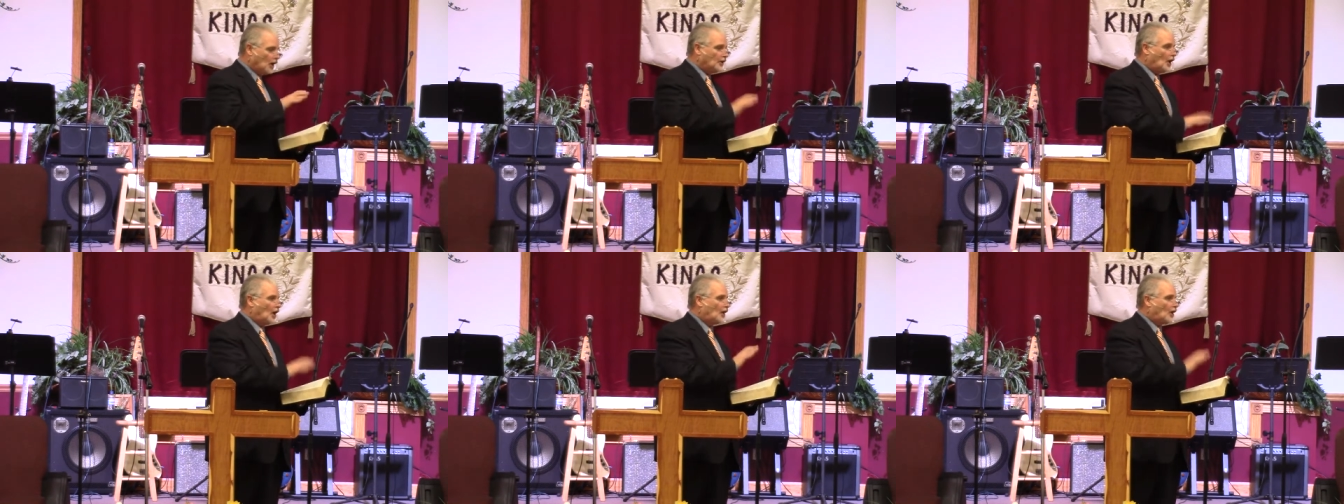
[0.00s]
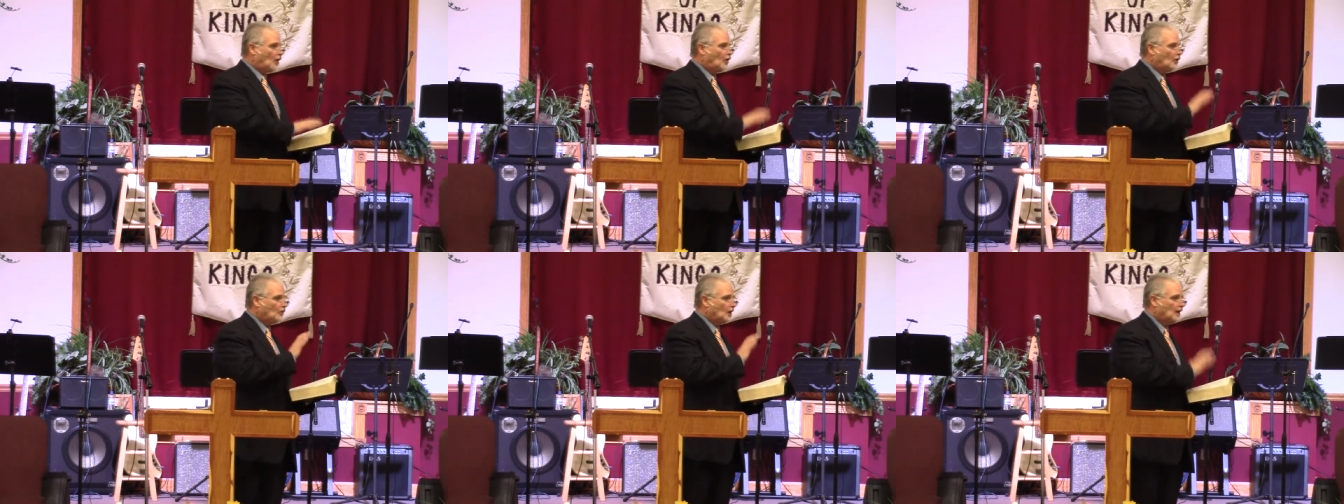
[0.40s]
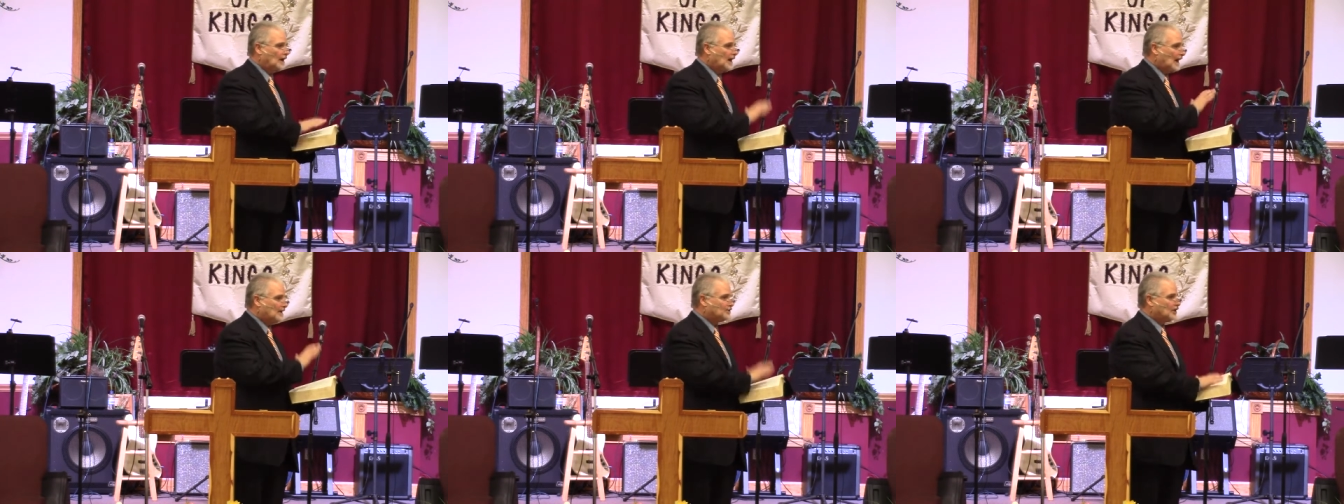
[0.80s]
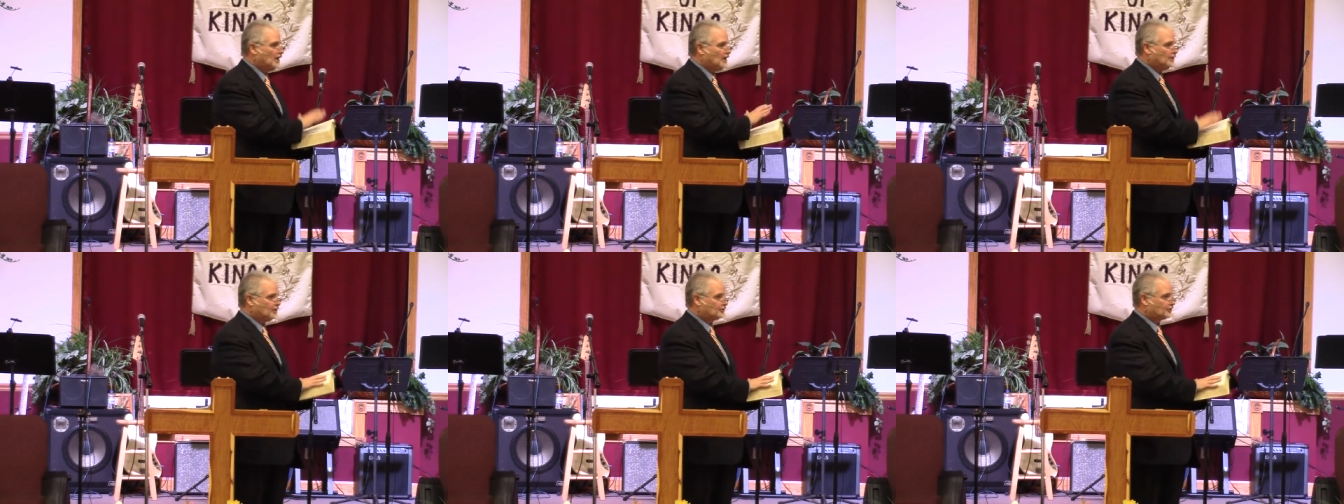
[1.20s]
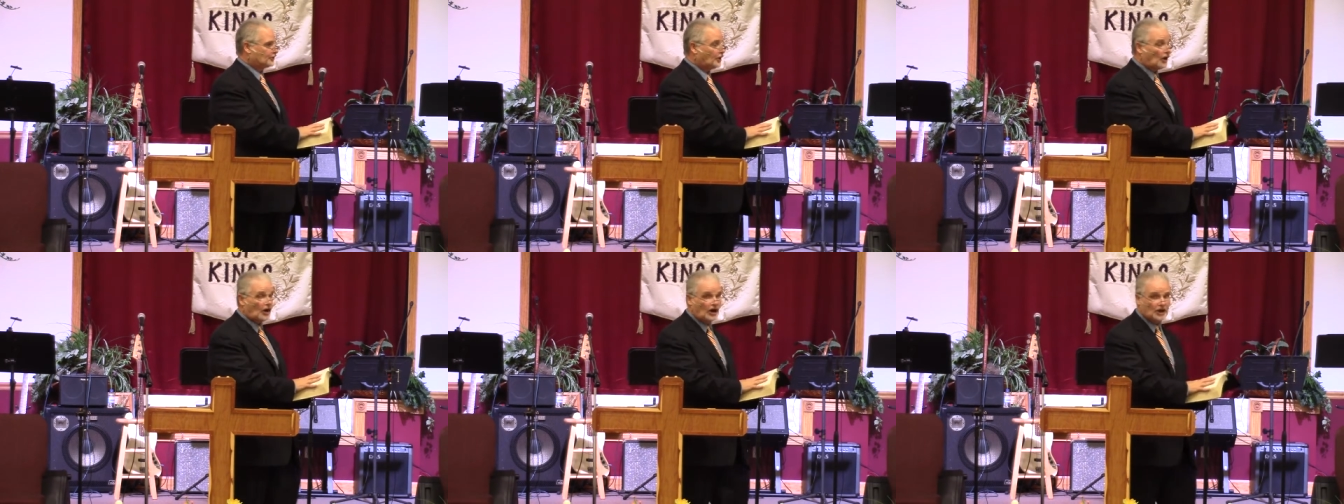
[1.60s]
Not only has he
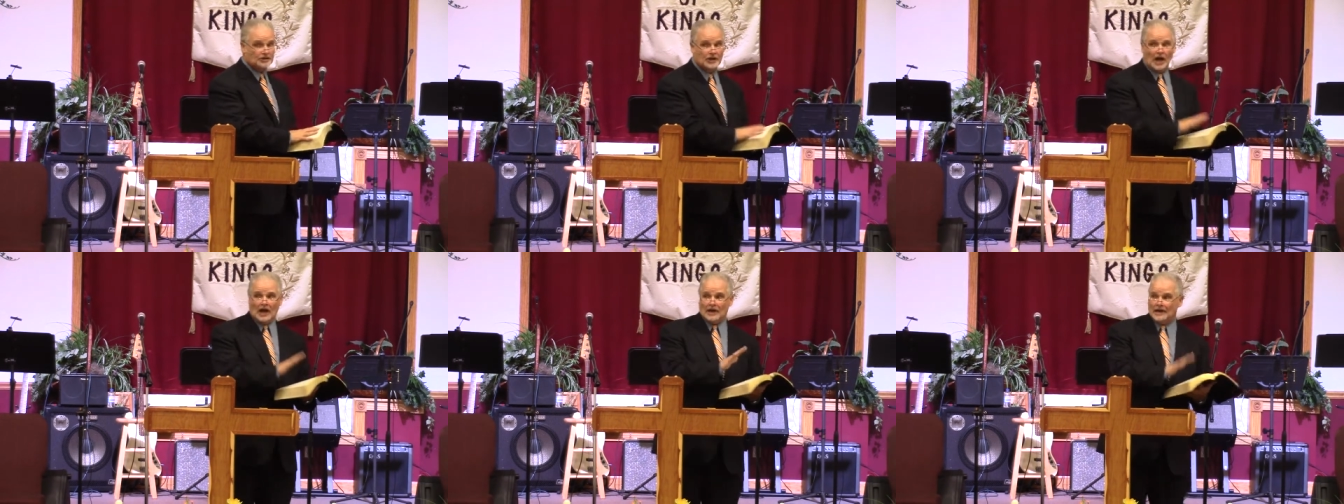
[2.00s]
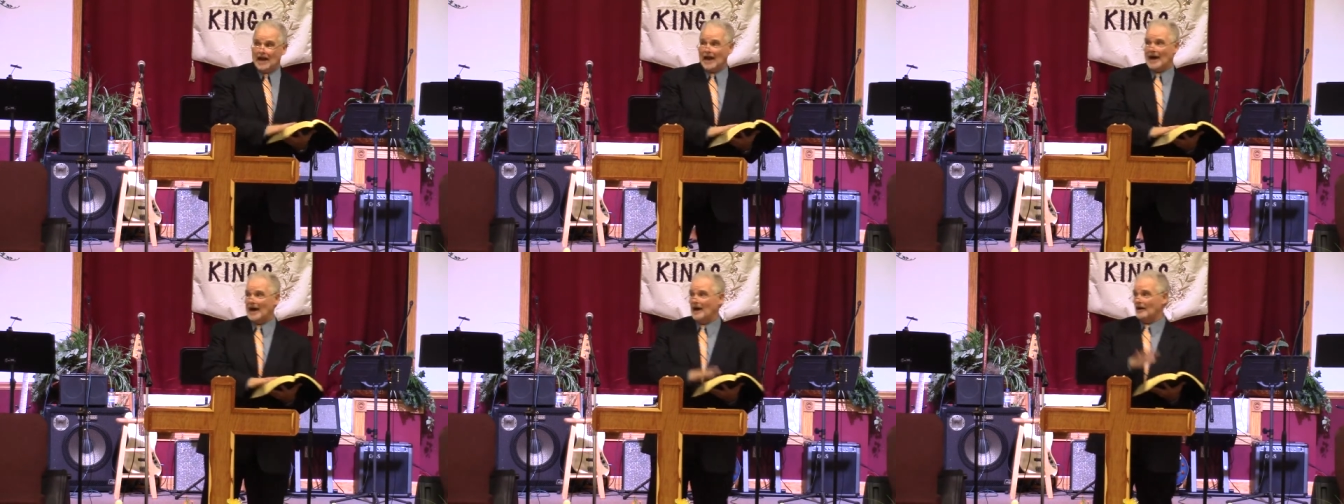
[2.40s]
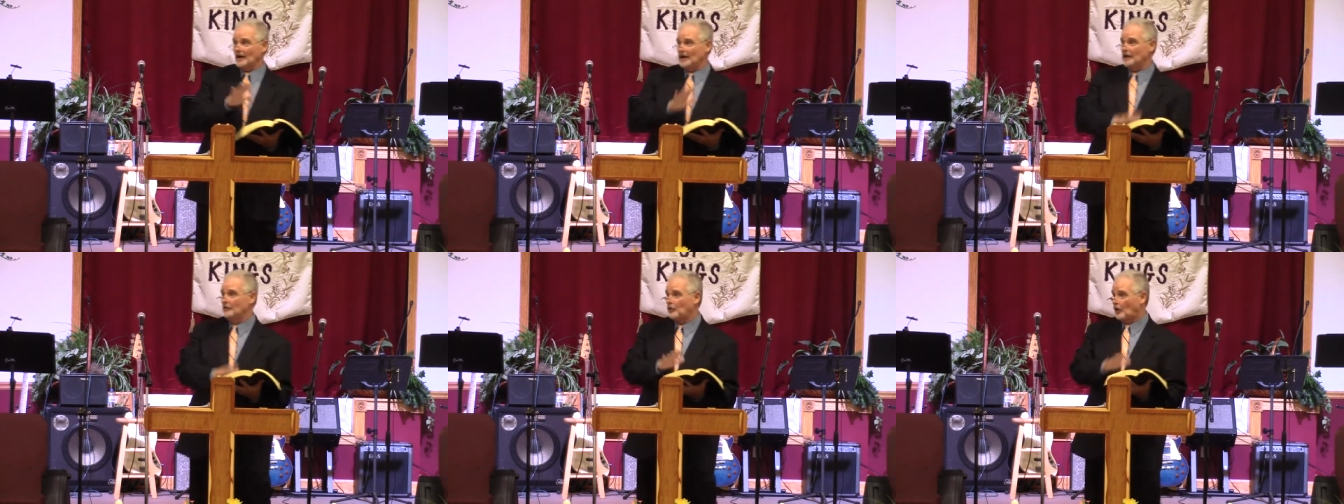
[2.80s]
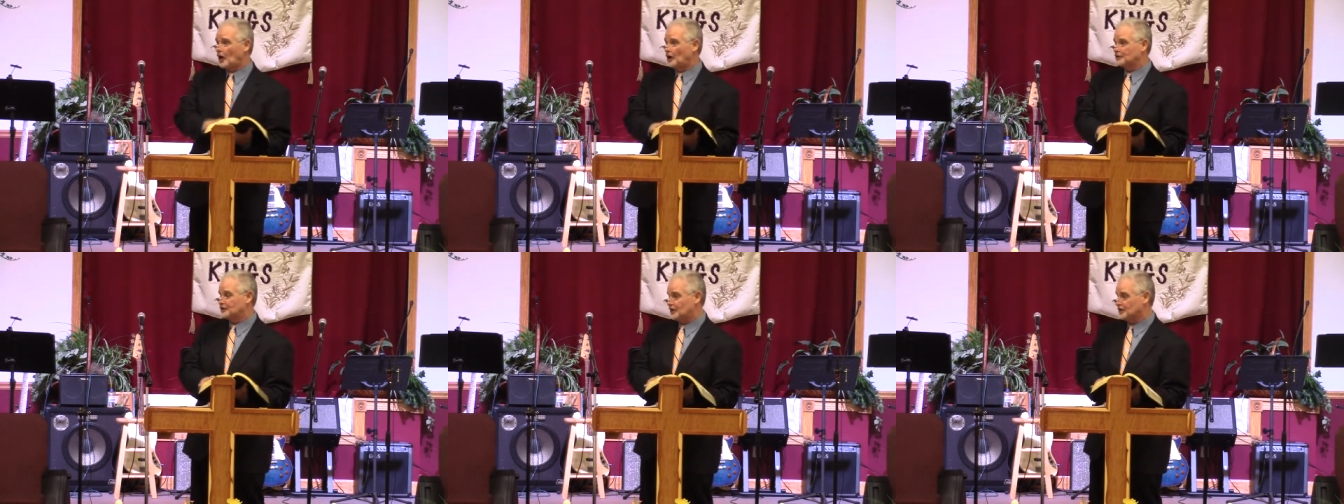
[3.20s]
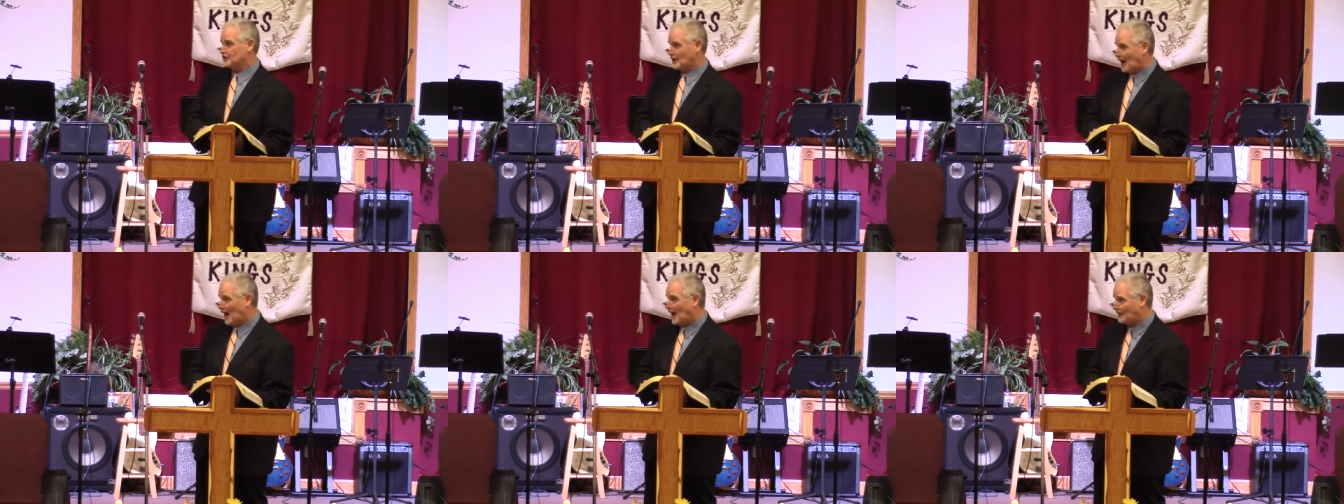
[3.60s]
discouraged, now he wants his
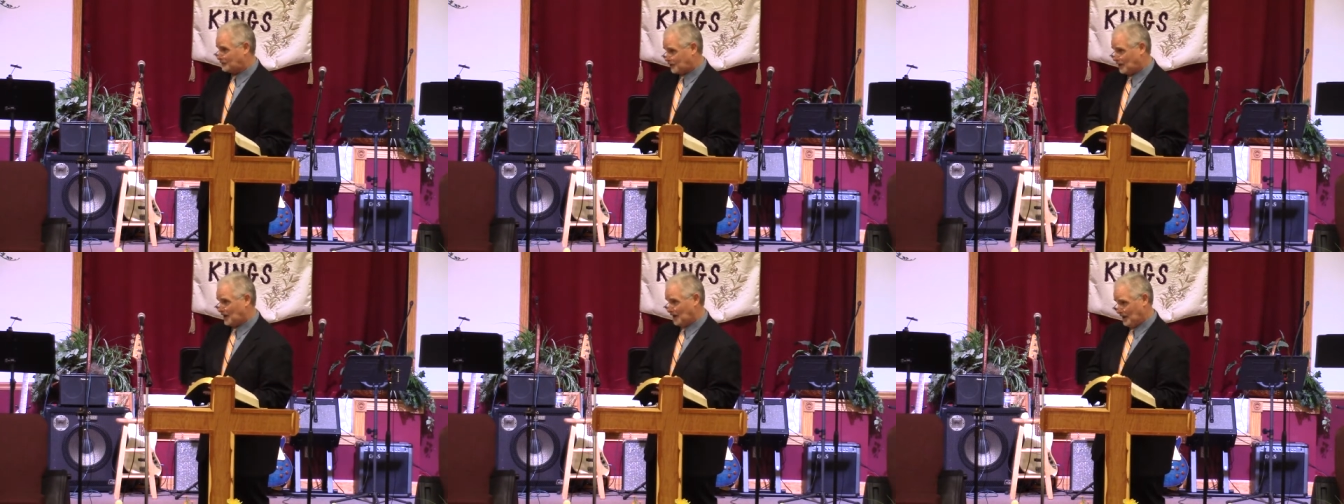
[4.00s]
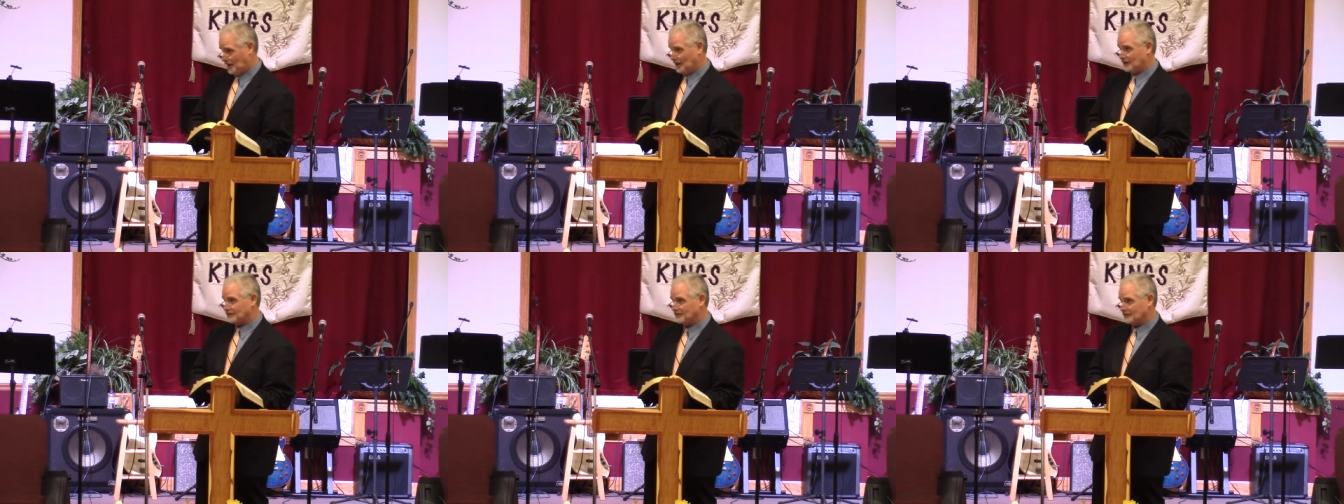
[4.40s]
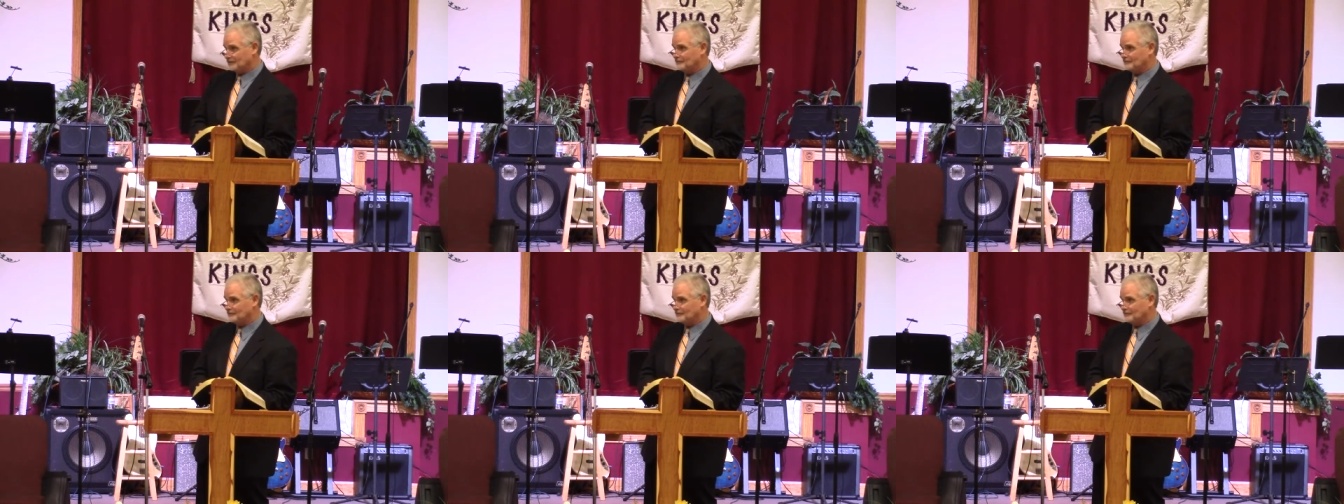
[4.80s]
life to end.